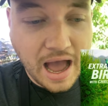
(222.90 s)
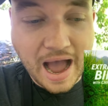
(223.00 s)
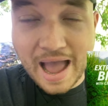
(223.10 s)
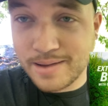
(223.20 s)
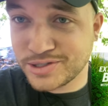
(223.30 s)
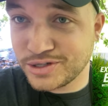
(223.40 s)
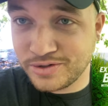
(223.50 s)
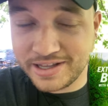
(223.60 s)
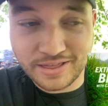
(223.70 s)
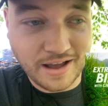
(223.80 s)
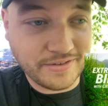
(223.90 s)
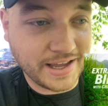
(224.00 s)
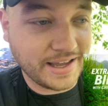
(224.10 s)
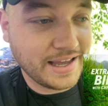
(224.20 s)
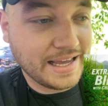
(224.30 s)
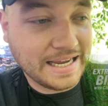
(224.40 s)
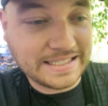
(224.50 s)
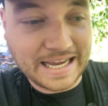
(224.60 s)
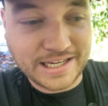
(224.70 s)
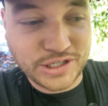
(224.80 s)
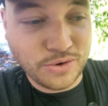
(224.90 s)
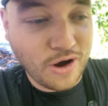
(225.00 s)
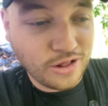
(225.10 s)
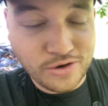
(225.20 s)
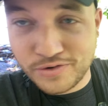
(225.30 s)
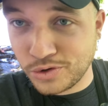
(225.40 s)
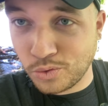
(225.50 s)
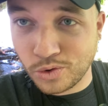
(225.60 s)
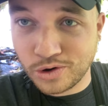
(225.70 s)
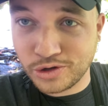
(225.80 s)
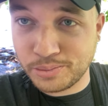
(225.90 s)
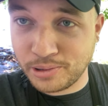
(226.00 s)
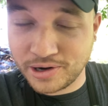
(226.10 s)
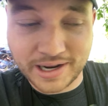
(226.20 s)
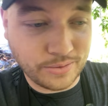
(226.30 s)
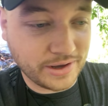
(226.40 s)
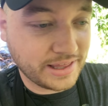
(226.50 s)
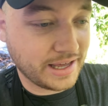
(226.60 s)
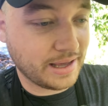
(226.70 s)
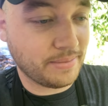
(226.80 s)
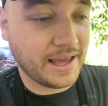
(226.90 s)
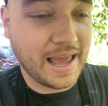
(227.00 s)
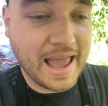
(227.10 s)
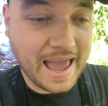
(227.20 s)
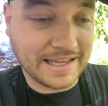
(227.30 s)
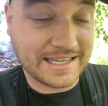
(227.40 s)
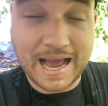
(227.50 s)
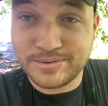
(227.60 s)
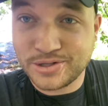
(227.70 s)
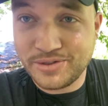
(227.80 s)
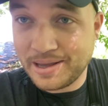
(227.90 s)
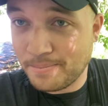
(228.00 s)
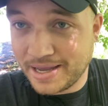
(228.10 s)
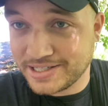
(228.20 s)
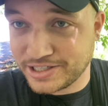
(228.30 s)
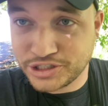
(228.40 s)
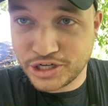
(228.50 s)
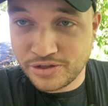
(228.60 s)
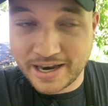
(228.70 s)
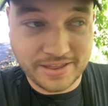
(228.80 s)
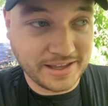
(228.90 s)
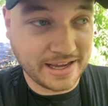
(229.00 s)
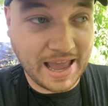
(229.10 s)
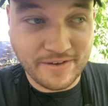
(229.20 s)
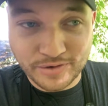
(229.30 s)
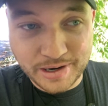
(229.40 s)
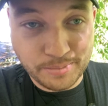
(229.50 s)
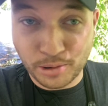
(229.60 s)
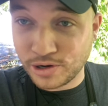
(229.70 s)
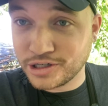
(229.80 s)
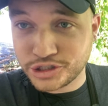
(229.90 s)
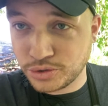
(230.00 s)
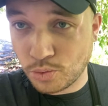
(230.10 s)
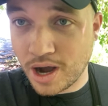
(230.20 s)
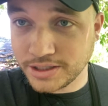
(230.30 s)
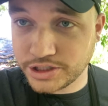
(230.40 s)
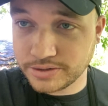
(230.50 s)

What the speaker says: I absolutely love it. He takes you all over the world birding with him, and it's an absolutely amazing show that I think every birder should watch.